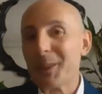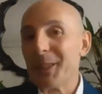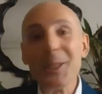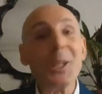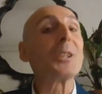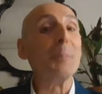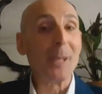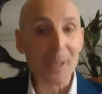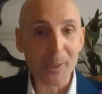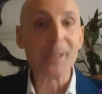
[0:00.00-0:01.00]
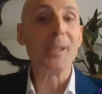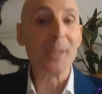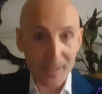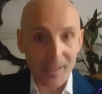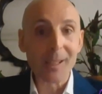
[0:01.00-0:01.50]
did not meet
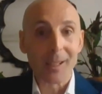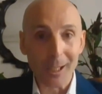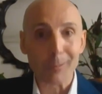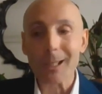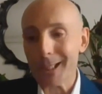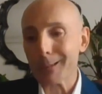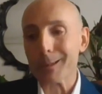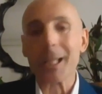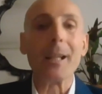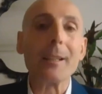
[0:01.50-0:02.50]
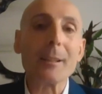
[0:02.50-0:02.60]
the criteria I